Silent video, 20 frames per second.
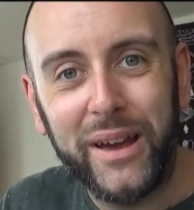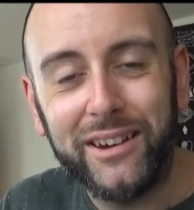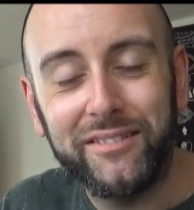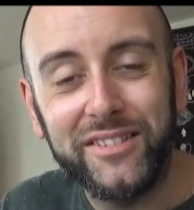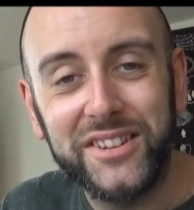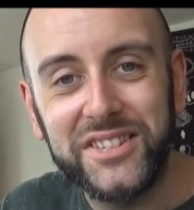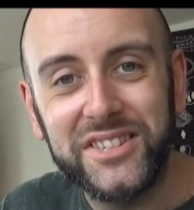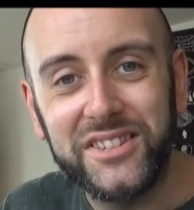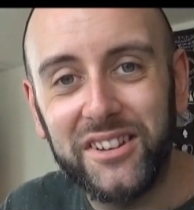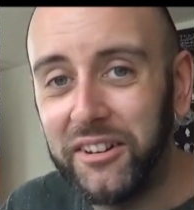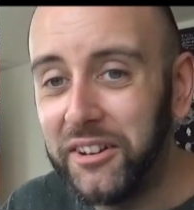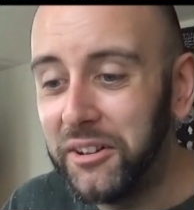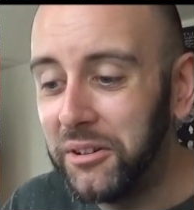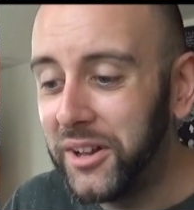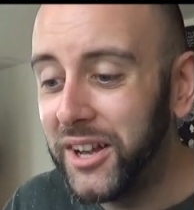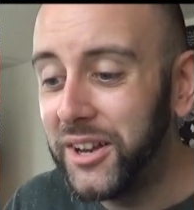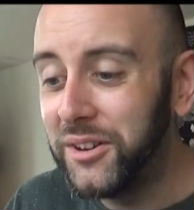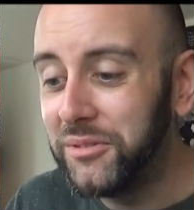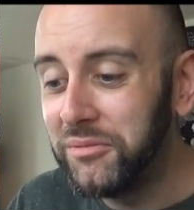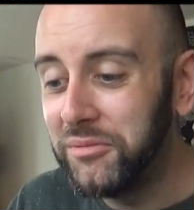Perry
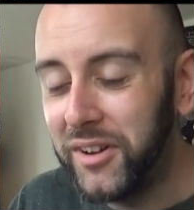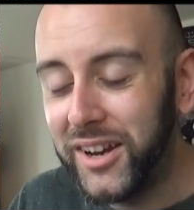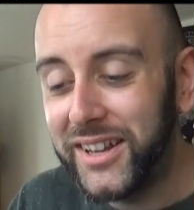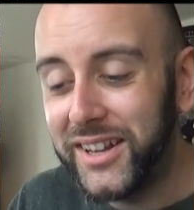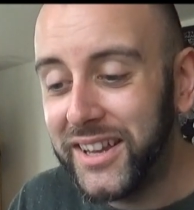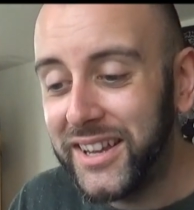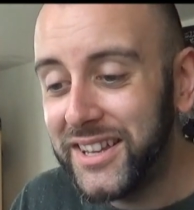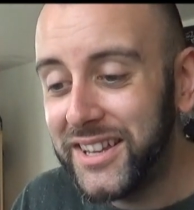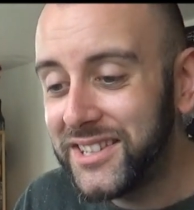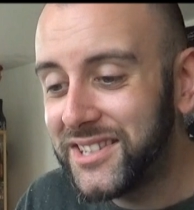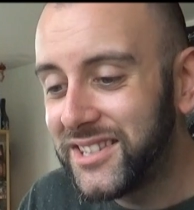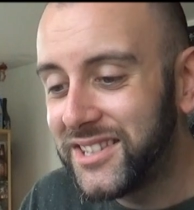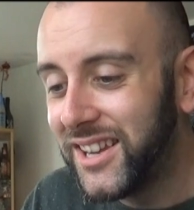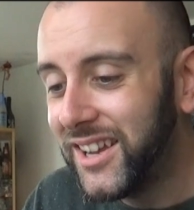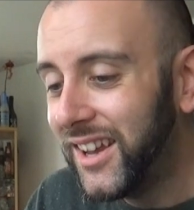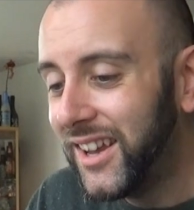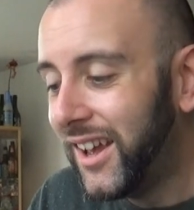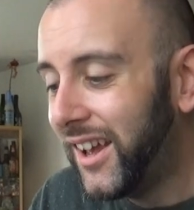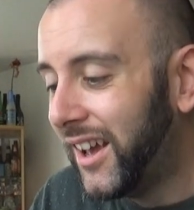style, it really is.